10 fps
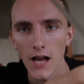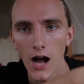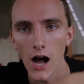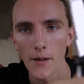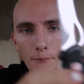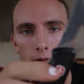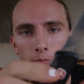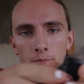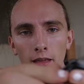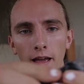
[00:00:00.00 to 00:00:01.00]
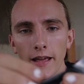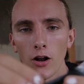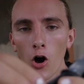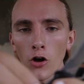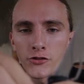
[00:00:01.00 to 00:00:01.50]
top.
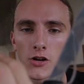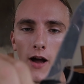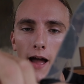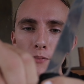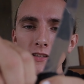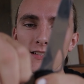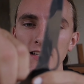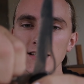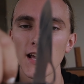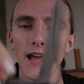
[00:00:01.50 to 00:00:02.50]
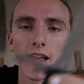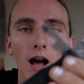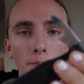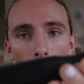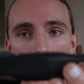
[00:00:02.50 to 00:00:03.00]
It also happens to contain
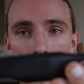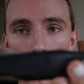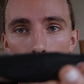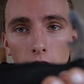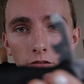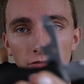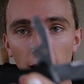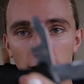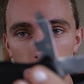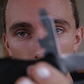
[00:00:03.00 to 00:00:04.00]
a bottle opener, flathead